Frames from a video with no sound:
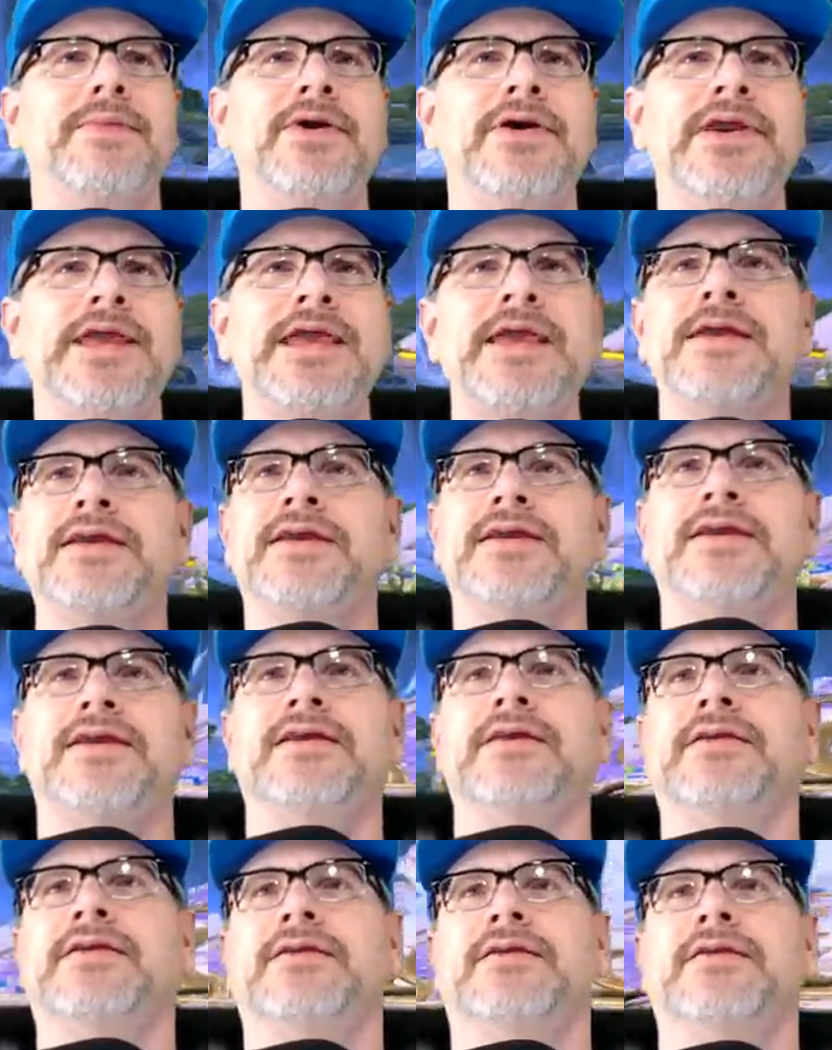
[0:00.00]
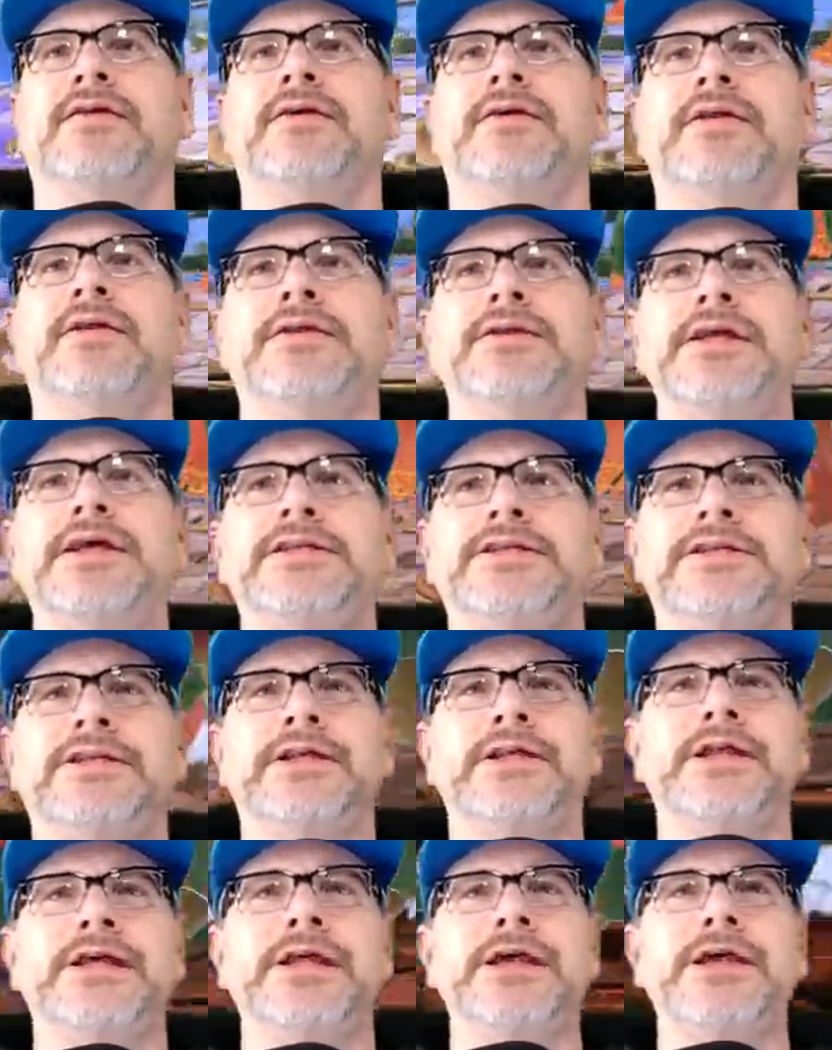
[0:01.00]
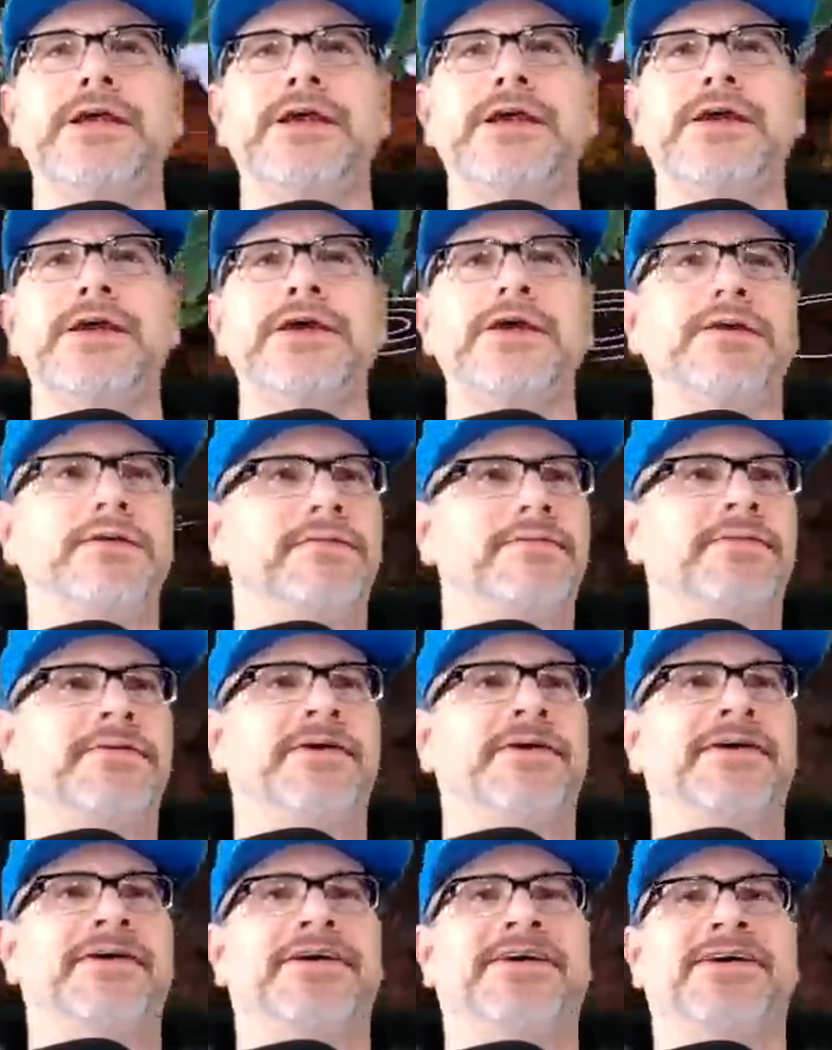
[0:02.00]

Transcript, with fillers: birdie. Da Da, da, da, Good